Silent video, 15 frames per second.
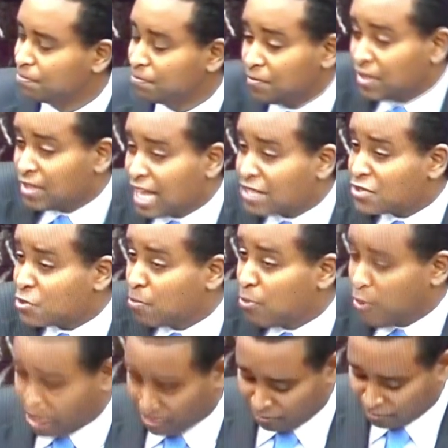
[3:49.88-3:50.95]
That's the
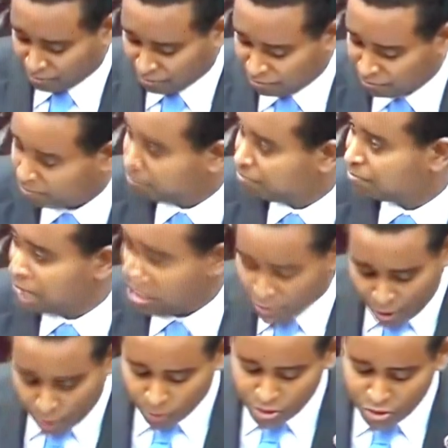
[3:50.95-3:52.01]
point. And
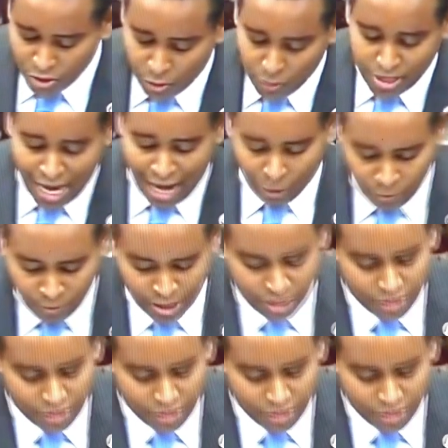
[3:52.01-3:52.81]
there was no doubt, because the